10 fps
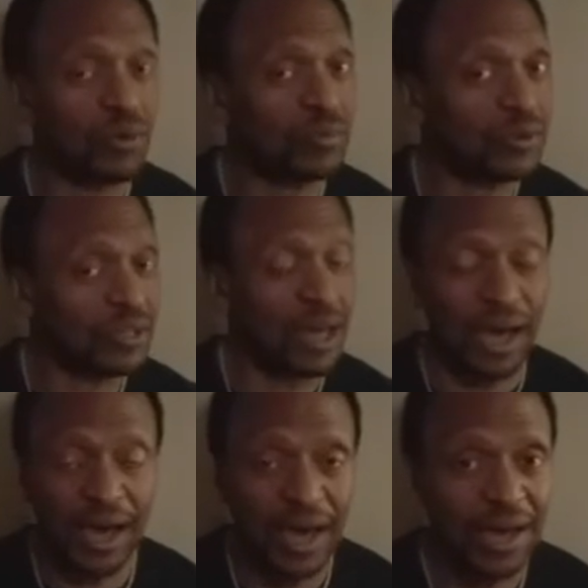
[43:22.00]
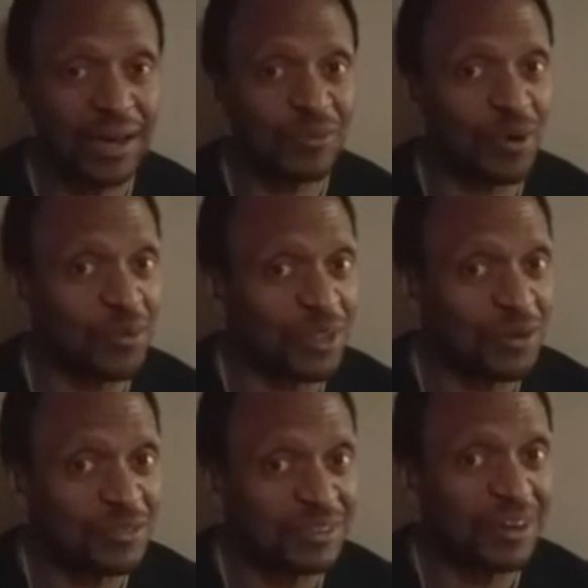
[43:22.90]
3, 4. What were
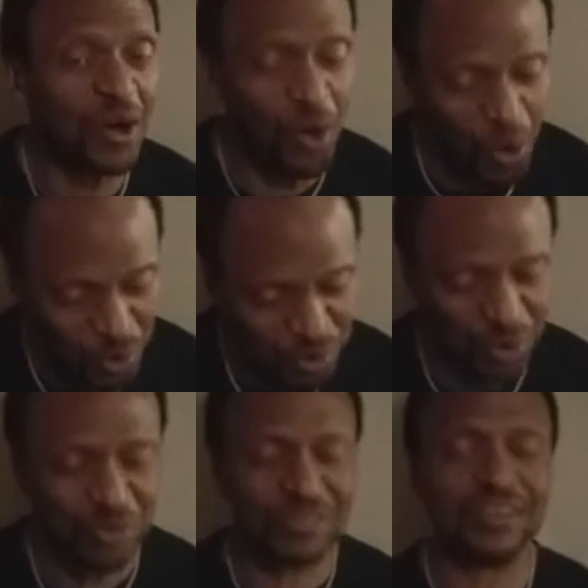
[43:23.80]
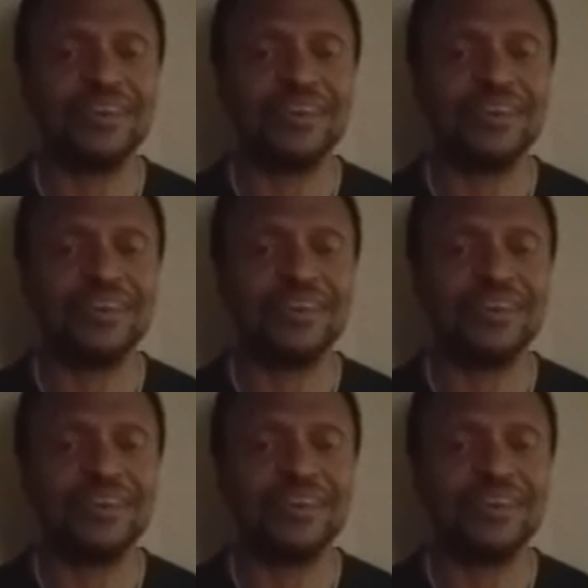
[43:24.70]
those? Whole notes.